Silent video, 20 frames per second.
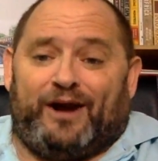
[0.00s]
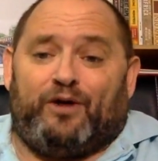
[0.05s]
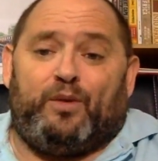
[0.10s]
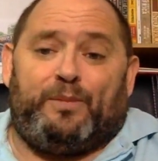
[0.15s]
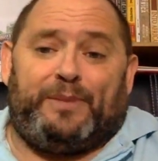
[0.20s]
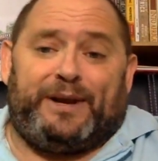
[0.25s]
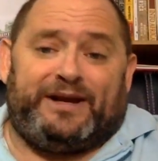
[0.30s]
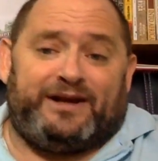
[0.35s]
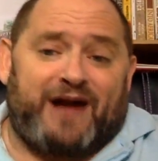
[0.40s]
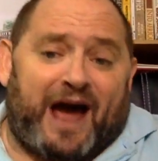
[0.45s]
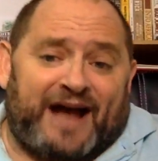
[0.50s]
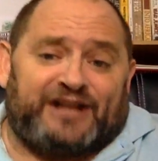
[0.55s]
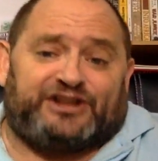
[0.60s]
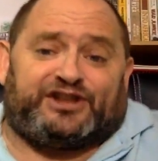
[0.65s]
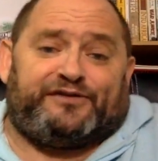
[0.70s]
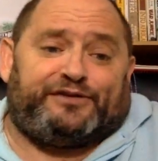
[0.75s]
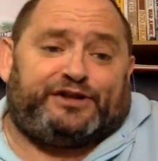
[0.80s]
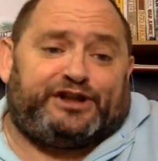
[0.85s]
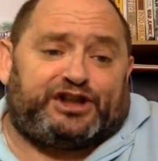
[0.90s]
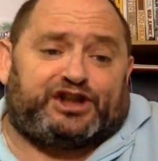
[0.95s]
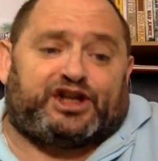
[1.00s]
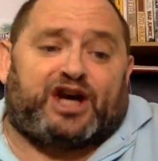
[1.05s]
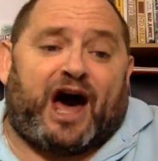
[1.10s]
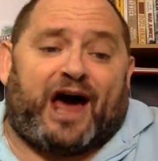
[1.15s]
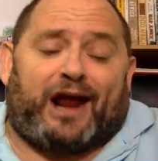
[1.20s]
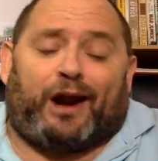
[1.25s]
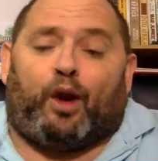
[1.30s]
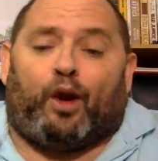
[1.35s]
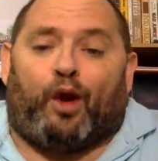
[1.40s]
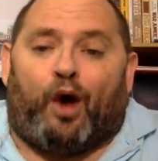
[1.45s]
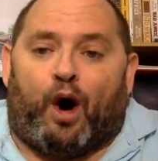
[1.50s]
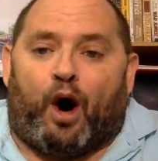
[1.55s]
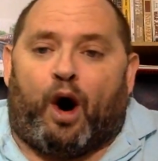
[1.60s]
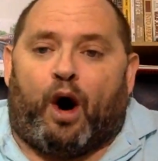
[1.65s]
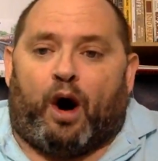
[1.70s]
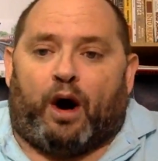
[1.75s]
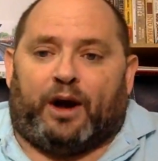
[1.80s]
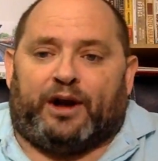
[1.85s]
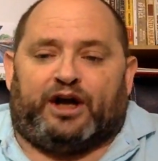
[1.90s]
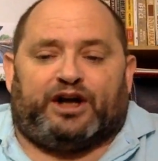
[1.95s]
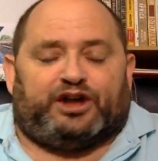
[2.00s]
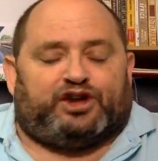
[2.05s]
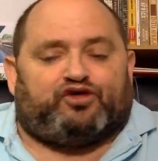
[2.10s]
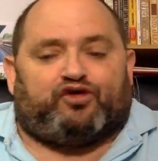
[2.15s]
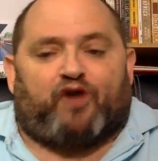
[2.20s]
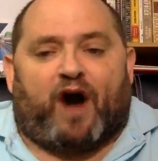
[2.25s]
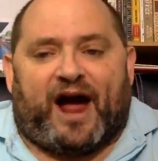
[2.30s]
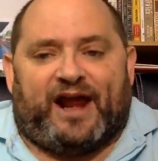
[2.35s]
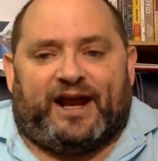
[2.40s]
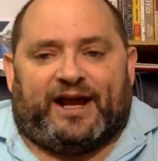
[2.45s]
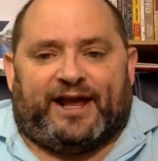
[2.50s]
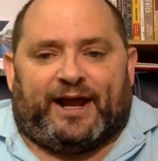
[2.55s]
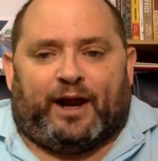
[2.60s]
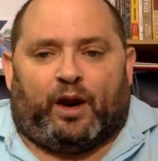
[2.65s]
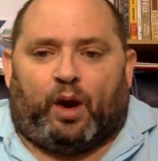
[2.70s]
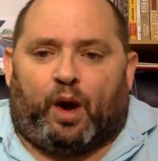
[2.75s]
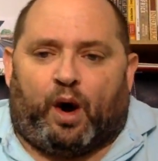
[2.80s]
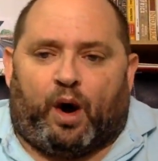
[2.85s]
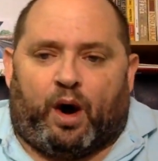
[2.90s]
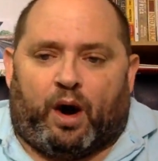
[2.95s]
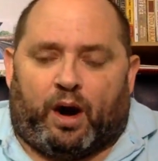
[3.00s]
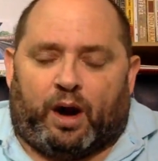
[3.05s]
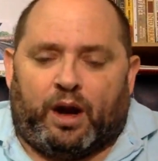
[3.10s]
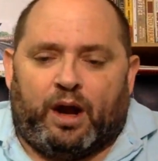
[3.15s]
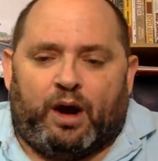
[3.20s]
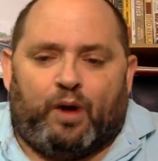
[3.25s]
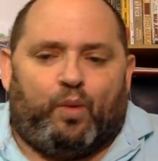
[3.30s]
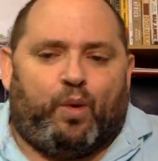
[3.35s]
It would be nice if you just got along. You could try to get along.